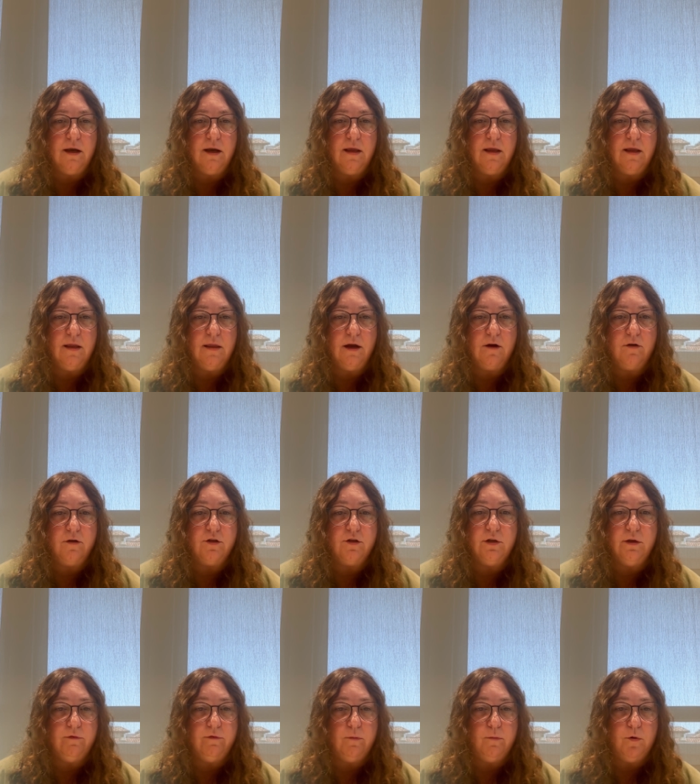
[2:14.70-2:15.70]
they're
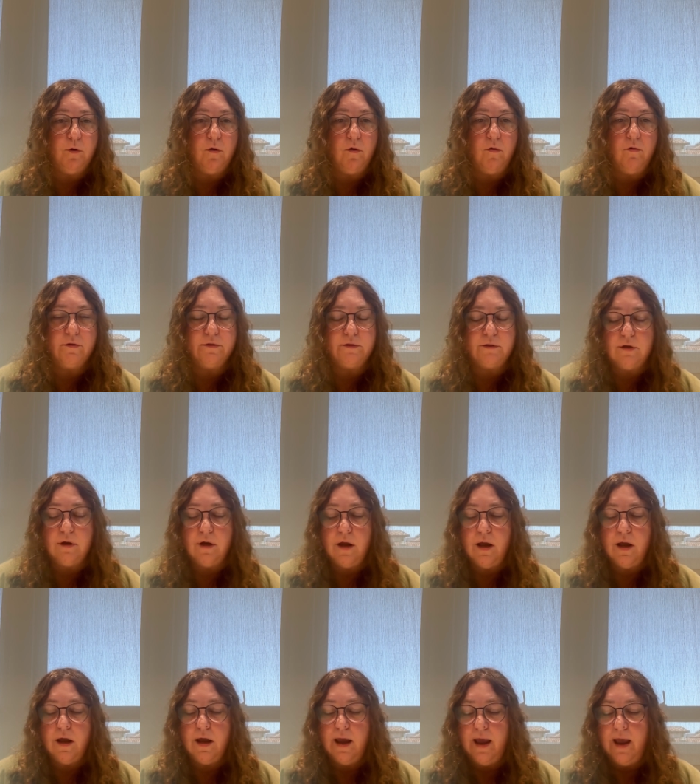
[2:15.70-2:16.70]
achievable goals.
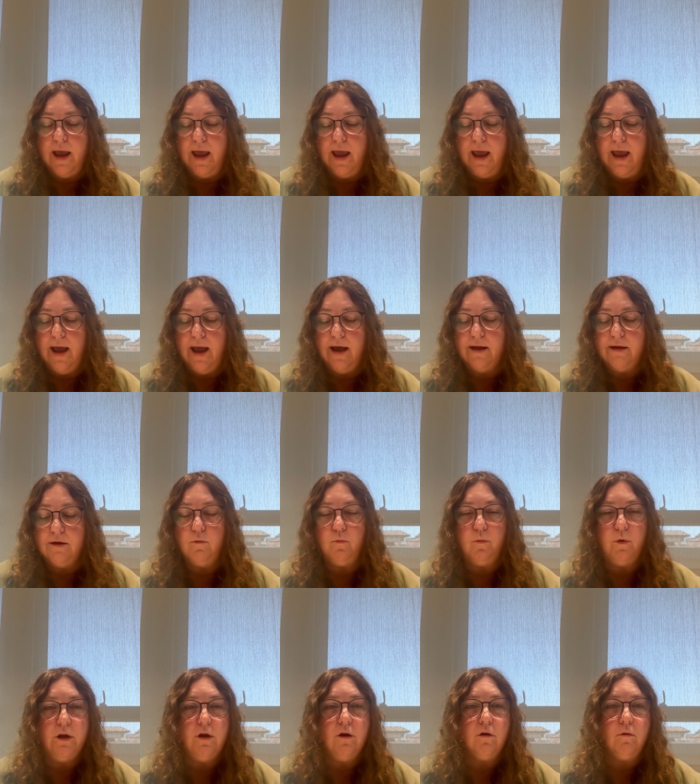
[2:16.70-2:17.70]
And
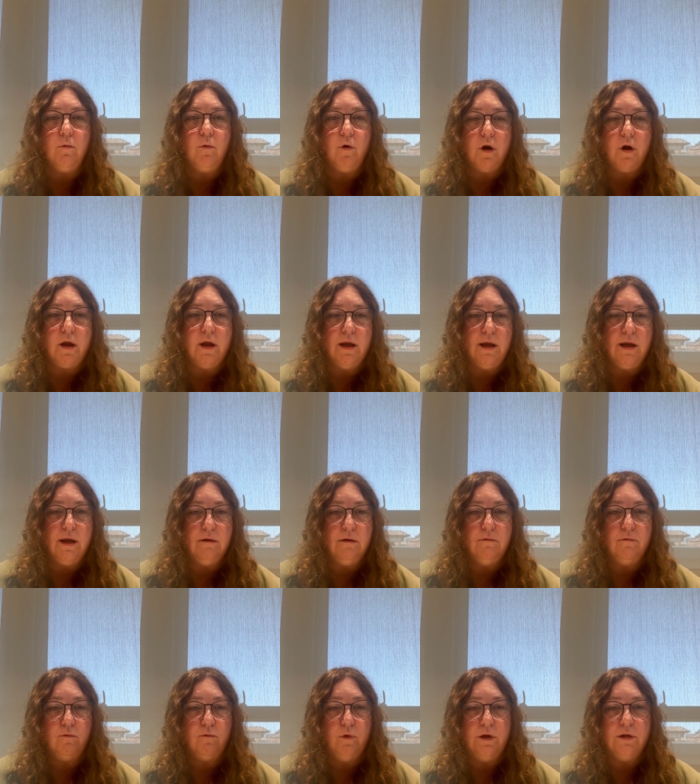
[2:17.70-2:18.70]
when you're working
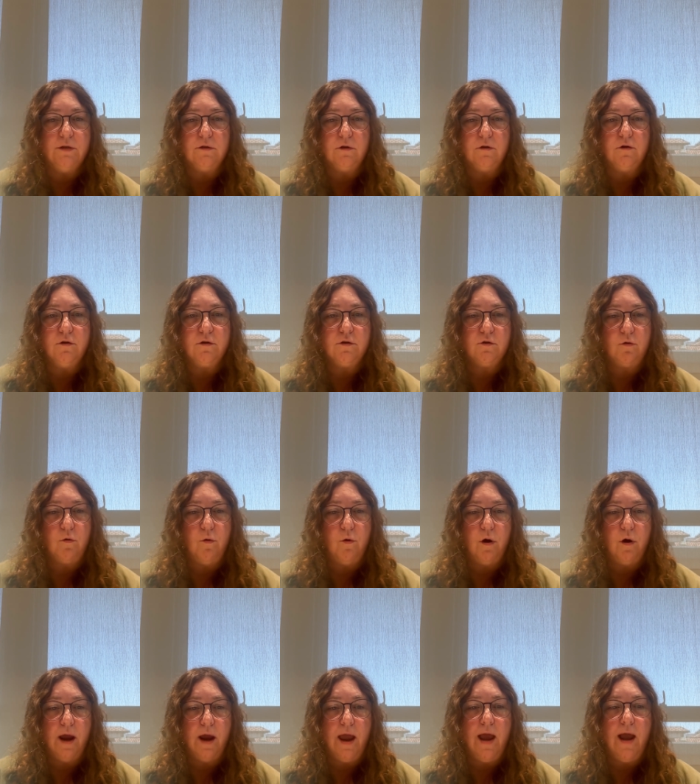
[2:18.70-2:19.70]
in research
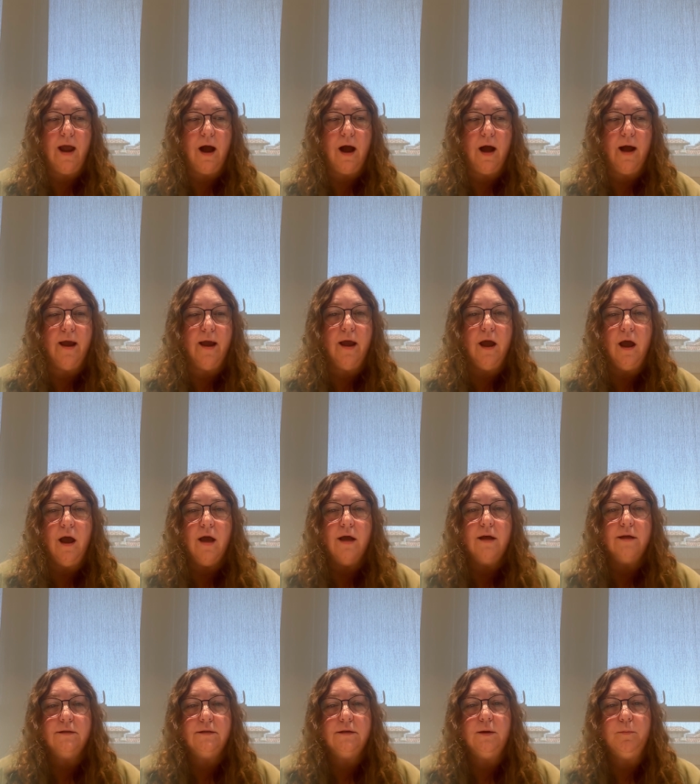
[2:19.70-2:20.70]
or AI,
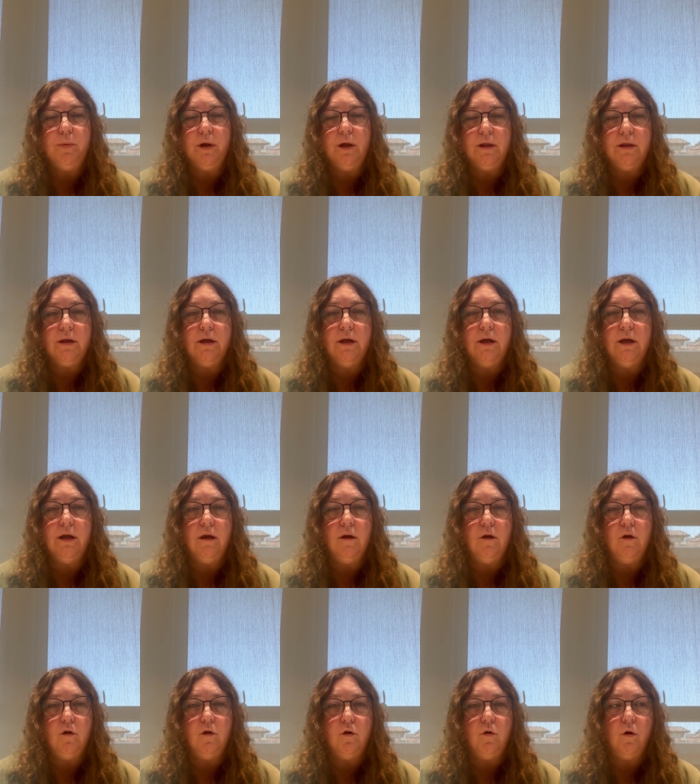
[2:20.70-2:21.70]

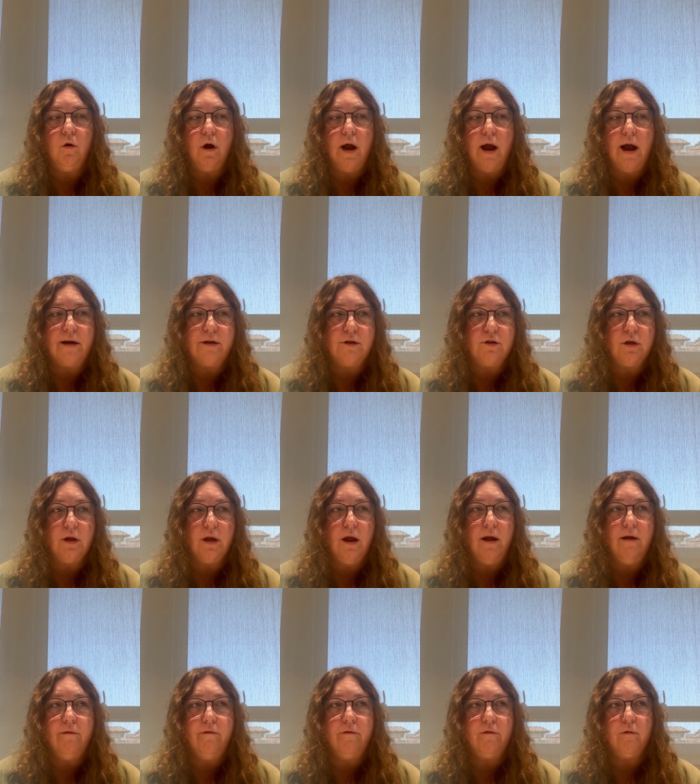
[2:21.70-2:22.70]
typically you're actually
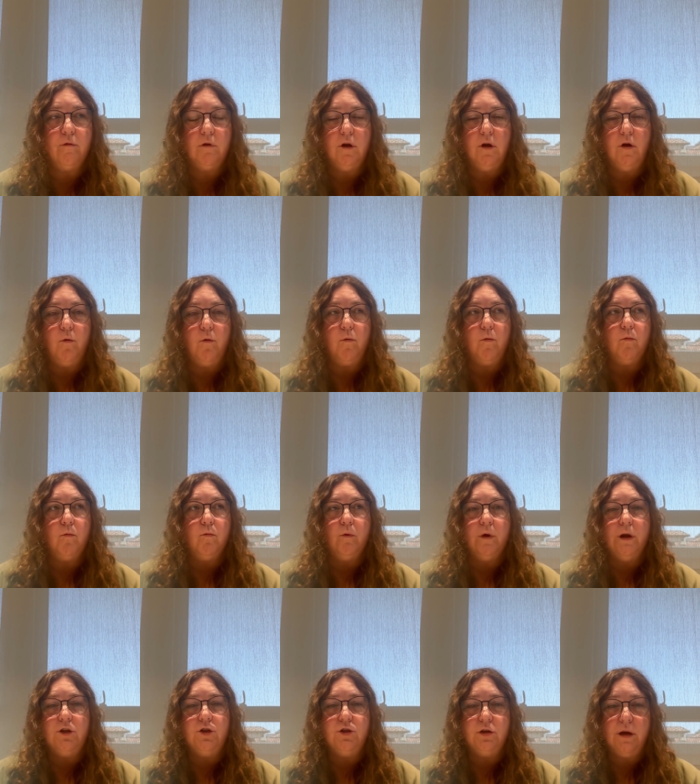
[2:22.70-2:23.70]
kind of,
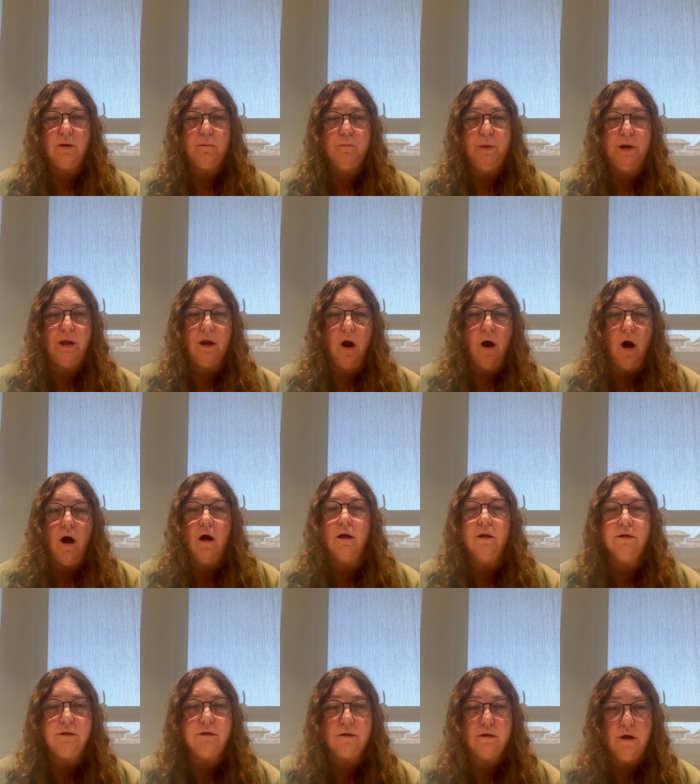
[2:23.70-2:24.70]
reaching
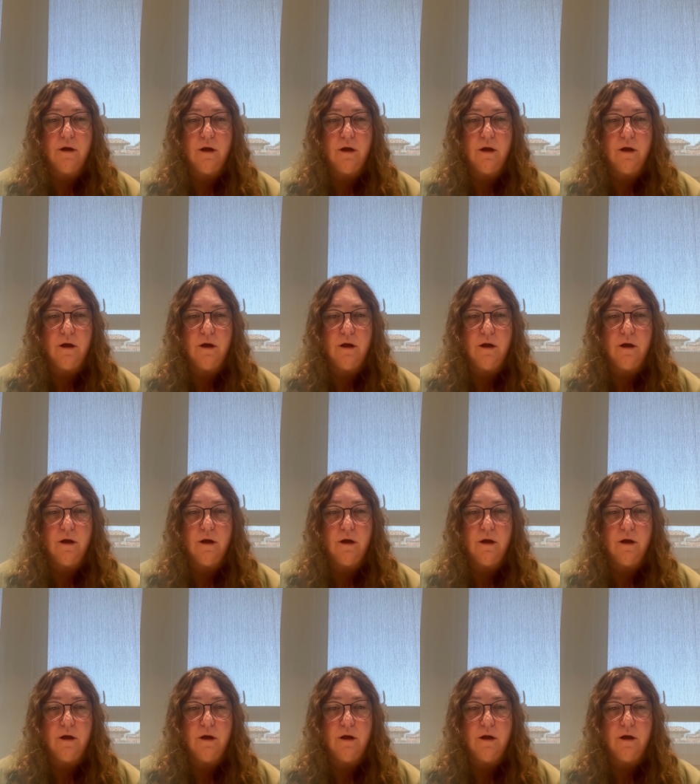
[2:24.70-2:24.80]
beyond